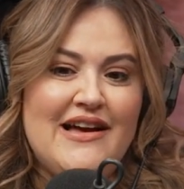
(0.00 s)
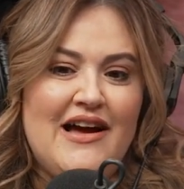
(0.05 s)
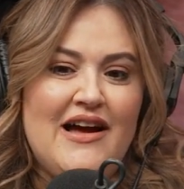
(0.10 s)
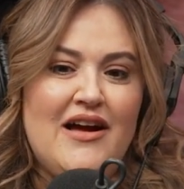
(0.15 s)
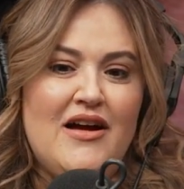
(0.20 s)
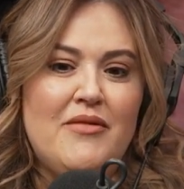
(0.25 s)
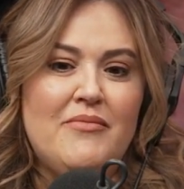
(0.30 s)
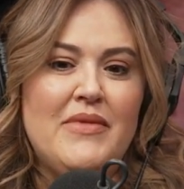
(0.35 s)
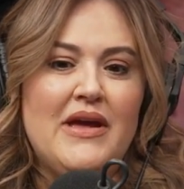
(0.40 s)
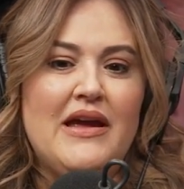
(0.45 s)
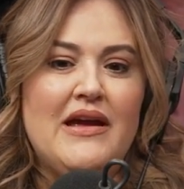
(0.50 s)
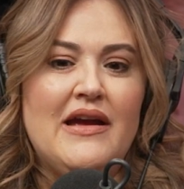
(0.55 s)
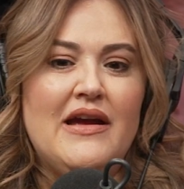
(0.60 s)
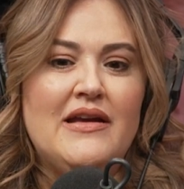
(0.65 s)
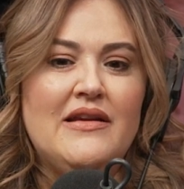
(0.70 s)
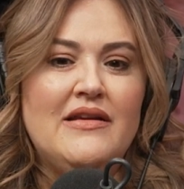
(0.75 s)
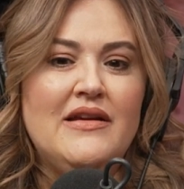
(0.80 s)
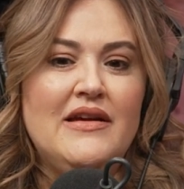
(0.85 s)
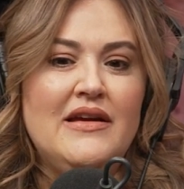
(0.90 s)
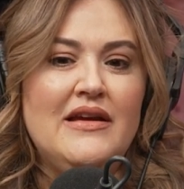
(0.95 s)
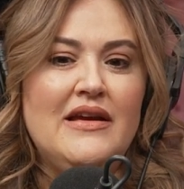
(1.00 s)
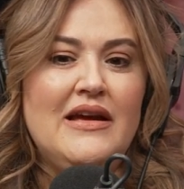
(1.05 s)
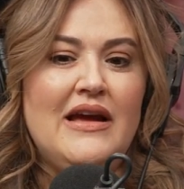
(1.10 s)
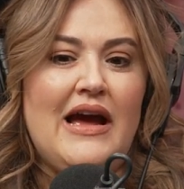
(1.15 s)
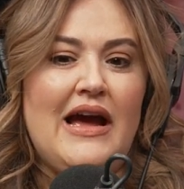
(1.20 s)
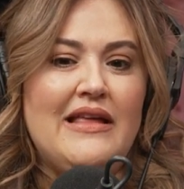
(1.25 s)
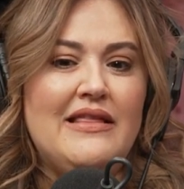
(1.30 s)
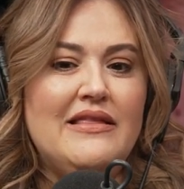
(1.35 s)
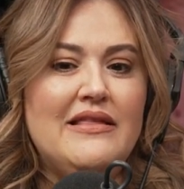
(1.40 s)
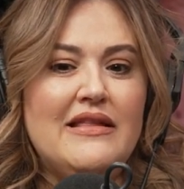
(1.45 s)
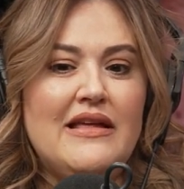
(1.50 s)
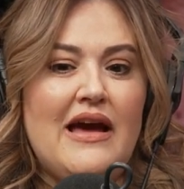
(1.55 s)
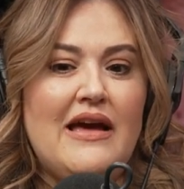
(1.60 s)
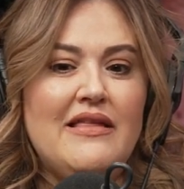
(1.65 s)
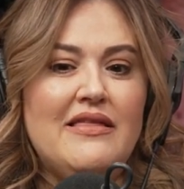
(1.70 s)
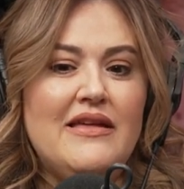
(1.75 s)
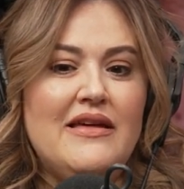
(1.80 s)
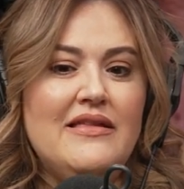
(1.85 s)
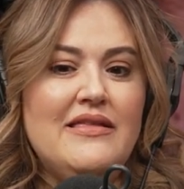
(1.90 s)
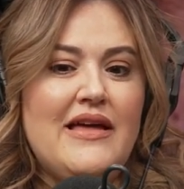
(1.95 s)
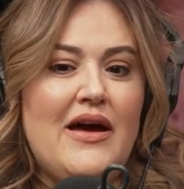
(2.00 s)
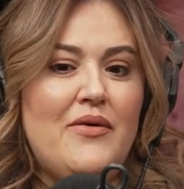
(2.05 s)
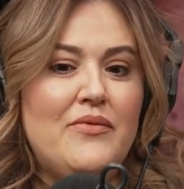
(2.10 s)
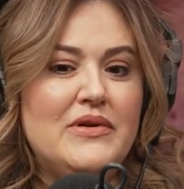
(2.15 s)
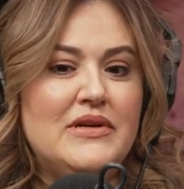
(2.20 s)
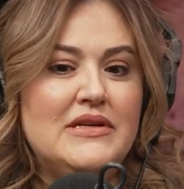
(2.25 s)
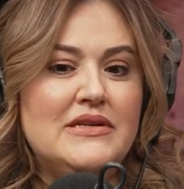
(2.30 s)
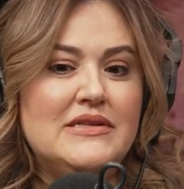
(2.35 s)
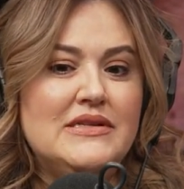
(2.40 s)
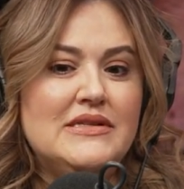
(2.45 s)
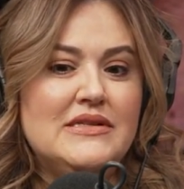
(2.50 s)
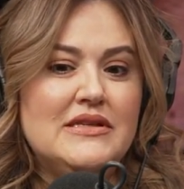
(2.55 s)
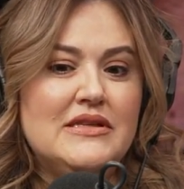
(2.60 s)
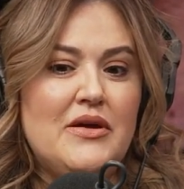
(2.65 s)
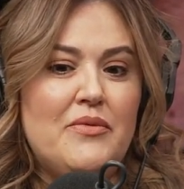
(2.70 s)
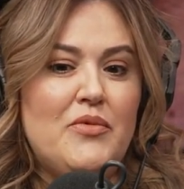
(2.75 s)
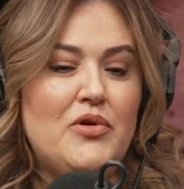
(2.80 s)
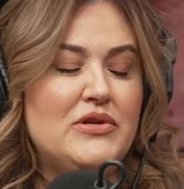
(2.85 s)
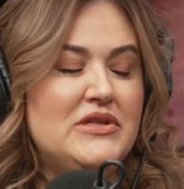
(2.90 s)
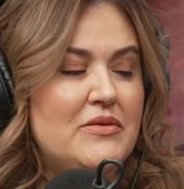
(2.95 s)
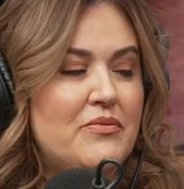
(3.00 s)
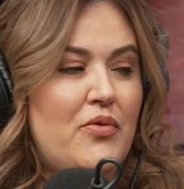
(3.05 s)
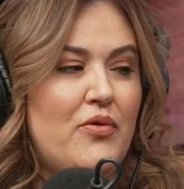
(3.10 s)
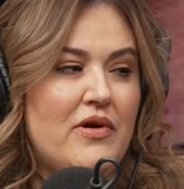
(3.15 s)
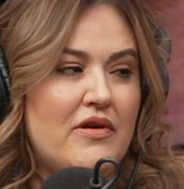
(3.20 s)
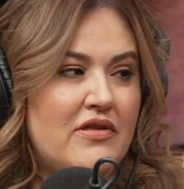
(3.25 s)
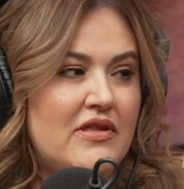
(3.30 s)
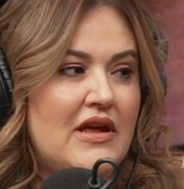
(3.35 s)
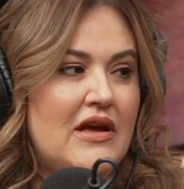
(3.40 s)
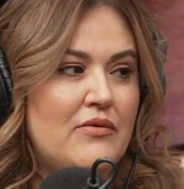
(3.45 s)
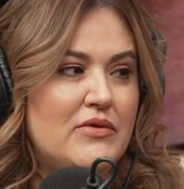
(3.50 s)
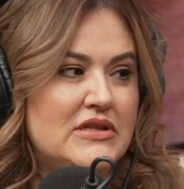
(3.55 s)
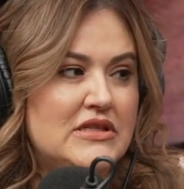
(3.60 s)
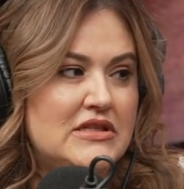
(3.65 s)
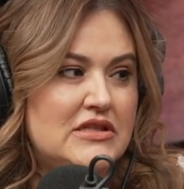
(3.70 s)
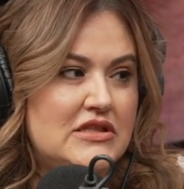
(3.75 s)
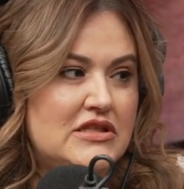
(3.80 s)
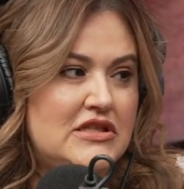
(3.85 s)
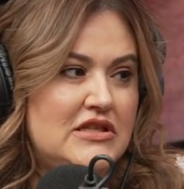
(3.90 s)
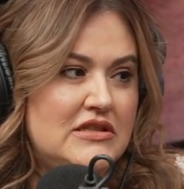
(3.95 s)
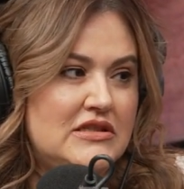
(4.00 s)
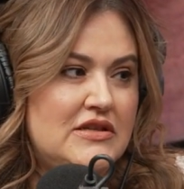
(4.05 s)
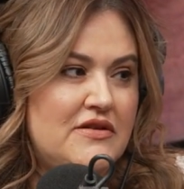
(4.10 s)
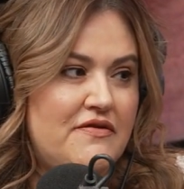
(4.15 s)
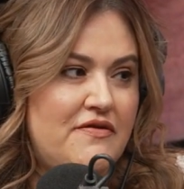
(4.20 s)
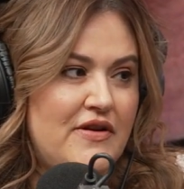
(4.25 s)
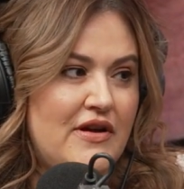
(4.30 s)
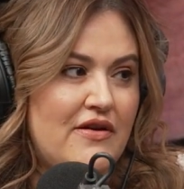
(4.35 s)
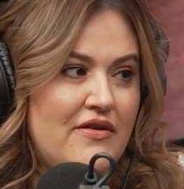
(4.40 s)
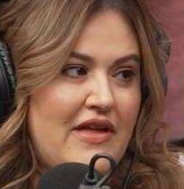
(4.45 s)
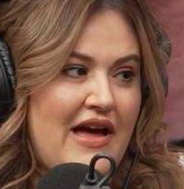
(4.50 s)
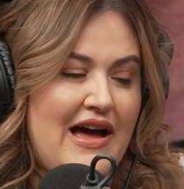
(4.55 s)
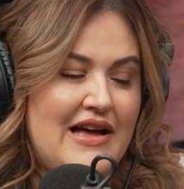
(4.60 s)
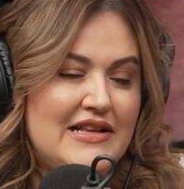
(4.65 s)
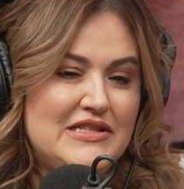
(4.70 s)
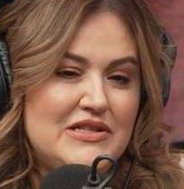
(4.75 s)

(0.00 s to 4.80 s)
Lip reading: And I think that was the most important thing, was to feel that.